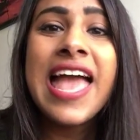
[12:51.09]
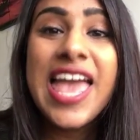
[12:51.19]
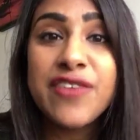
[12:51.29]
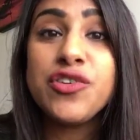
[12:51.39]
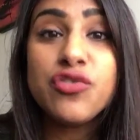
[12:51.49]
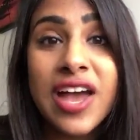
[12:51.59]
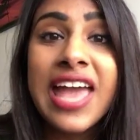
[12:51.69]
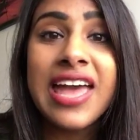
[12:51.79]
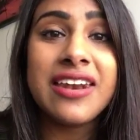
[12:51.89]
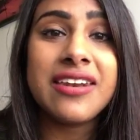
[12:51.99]
If you,
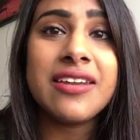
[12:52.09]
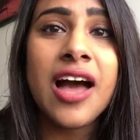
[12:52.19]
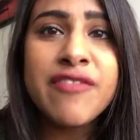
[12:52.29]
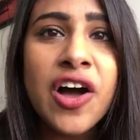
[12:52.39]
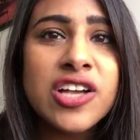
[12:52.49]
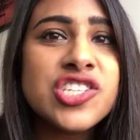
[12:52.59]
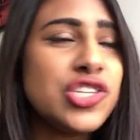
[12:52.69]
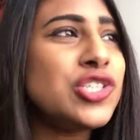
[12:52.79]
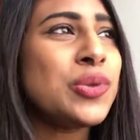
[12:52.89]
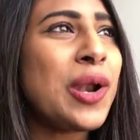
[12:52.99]
again, I've asked you
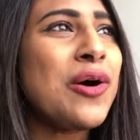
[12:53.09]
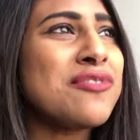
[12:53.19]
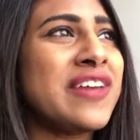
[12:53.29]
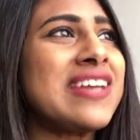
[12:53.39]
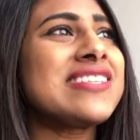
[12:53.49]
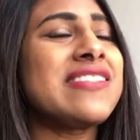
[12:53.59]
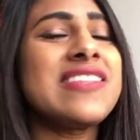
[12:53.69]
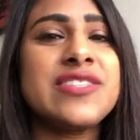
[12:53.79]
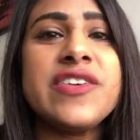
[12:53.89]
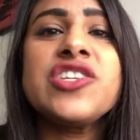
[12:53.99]
to do a lot of things in
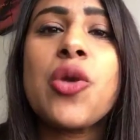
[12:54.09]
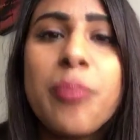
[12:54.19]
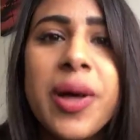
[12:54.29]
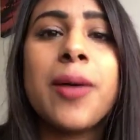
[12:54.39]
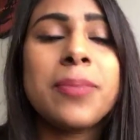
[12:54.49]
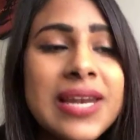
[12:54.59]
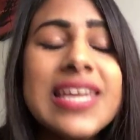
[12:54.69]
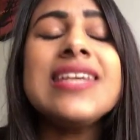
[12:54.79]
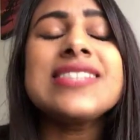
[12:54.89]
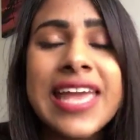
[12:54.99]
this video, but
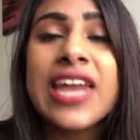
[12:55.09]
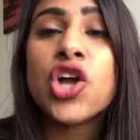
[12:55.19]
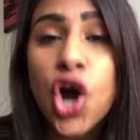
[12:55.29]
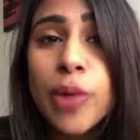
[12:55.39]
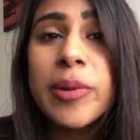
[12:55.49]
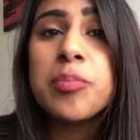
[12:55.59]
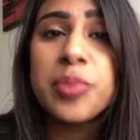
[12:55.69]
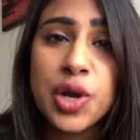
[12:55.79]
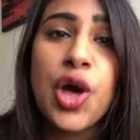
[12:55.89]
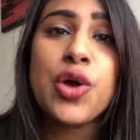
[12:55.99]
please, again, comment
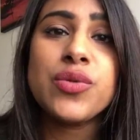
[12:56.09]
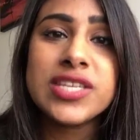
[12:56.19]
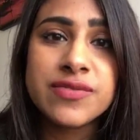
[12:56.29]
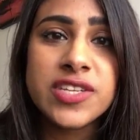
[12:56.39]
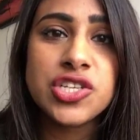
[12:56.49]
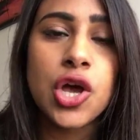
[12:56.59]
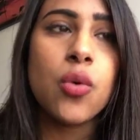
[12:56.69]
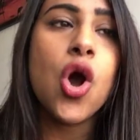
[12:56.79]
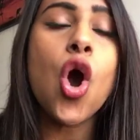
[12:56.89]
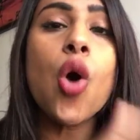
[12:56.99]
below this video
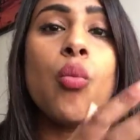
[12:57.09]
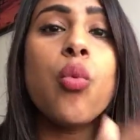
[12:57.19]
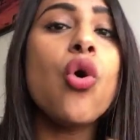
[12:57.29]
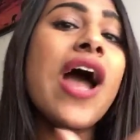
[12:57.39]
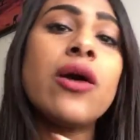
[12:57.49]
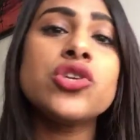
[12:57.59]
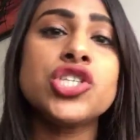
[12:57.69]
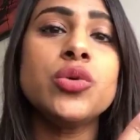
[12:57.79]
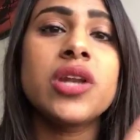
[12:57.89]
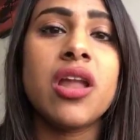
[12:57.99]
on what else
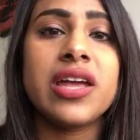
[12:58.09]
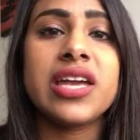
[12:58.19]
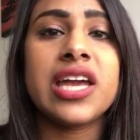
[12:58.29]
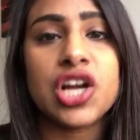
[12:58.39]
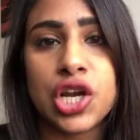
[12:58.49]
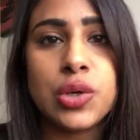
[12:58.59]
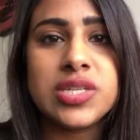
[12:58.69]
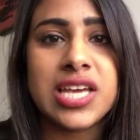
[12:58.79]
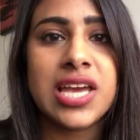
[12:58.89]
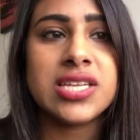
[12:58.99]
you would like
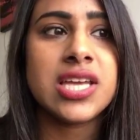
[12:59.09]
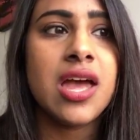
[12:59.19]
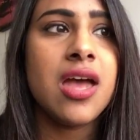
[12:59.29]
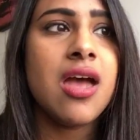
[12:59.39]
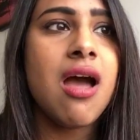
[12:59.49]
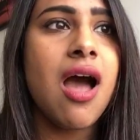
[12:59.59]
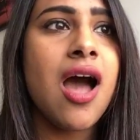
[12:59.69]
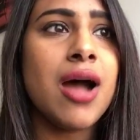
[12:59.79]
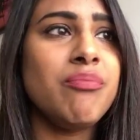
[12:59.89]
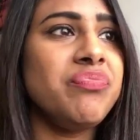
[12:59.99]
included.
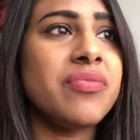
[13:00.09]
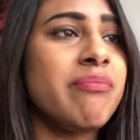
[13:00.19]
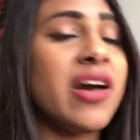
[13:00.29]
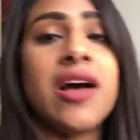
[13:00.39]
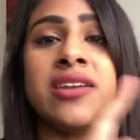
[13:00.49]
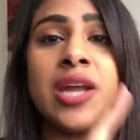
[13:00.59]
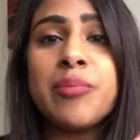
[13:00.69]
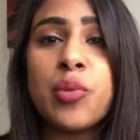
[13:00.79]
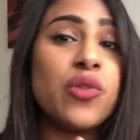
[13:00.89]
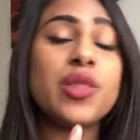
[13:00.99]
But number
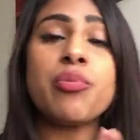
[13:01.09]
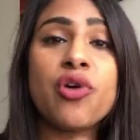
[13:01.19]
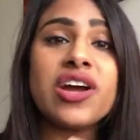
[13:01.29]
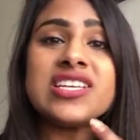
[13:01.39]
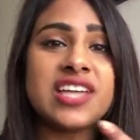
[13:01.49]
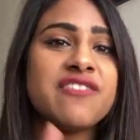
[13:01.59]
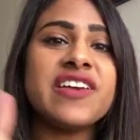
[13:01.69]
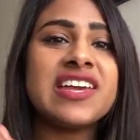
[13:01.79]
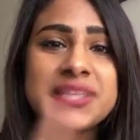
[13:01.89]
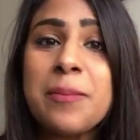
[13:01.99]
one, the price I
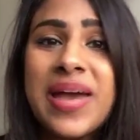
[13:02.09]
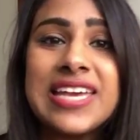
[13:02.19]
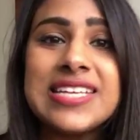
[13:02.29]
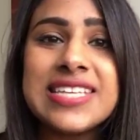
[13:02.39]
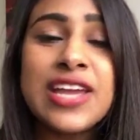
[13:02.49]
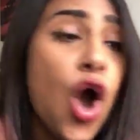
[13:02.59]
think is amazing.